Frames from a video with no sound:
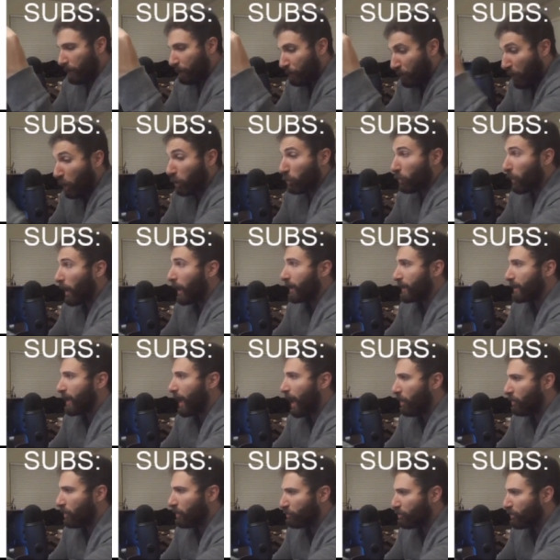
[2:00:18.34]
But right
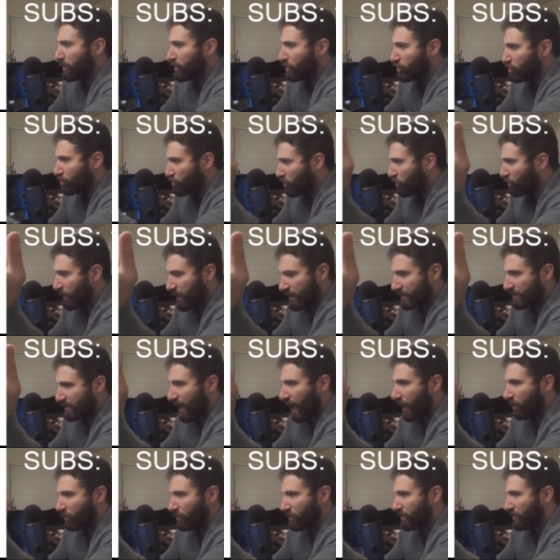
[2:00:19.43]
now, I'm pretty sure that's
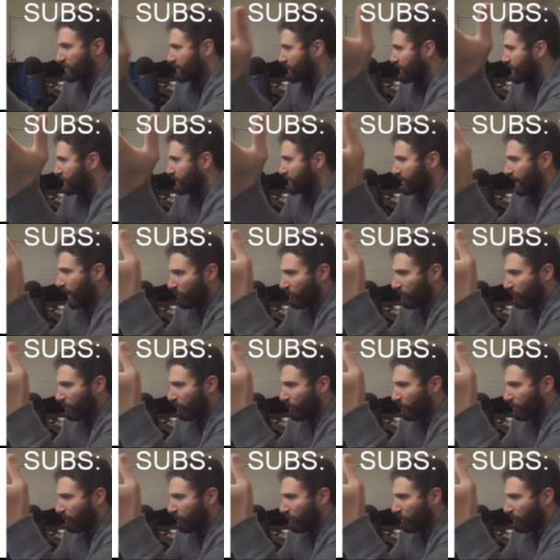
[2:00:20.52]
not what this is.